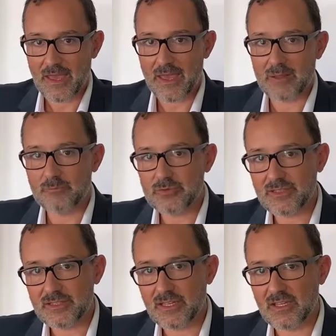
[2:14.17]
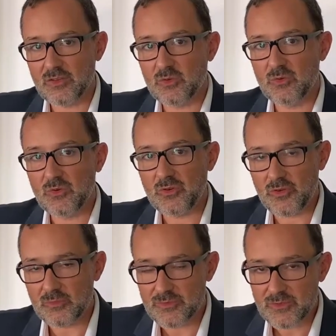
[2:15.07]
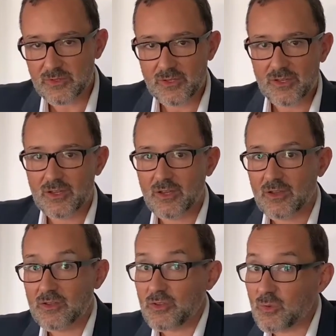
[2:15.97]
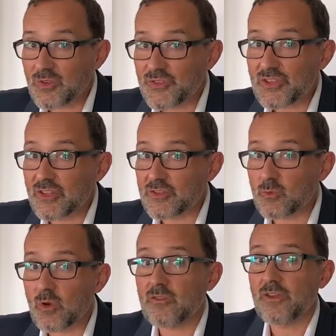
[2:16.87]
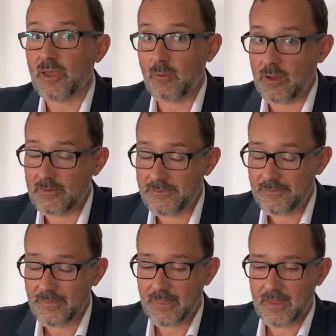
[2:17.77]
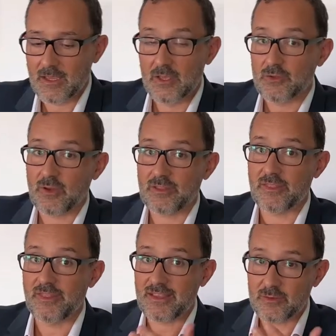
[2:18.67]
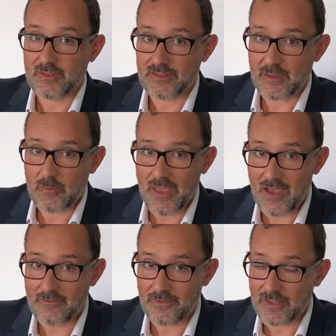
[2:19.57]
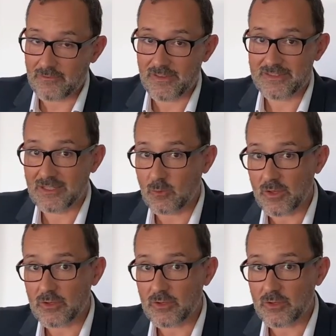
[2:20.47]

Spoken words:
and put it into cubes, you will see it doesn't work very well. So at Dassault Systèmes, we have invested quite